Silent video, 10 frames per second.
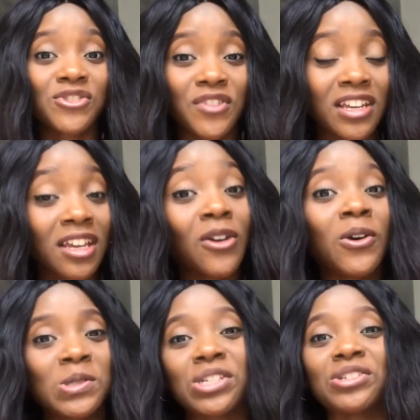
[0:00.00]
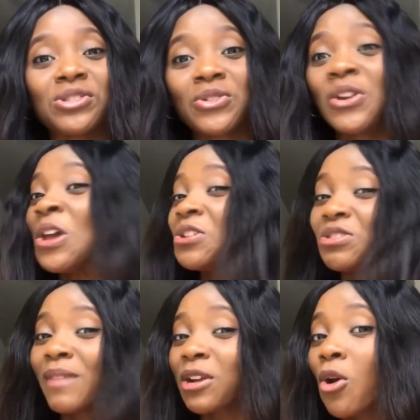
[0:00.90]
drinking culture, so you
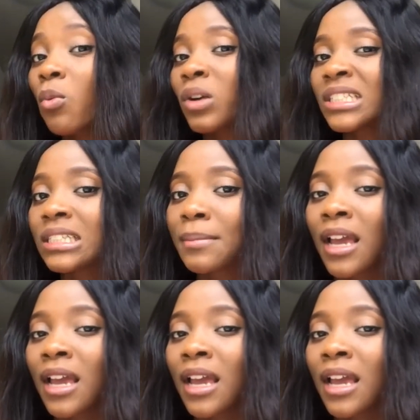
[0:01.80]
might not want to